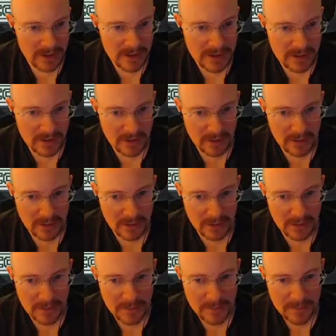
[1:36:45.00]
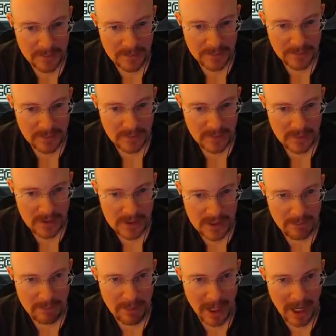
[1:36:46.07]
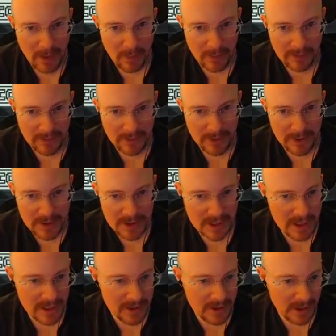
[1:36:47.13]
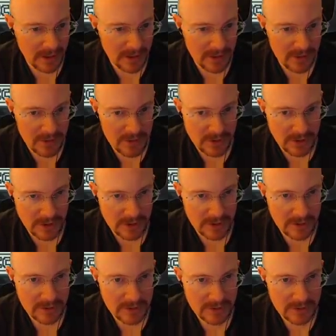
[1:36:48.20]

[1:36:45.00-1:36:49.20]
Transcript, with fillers: let's go. Let's get power first, because that's the thing that usually,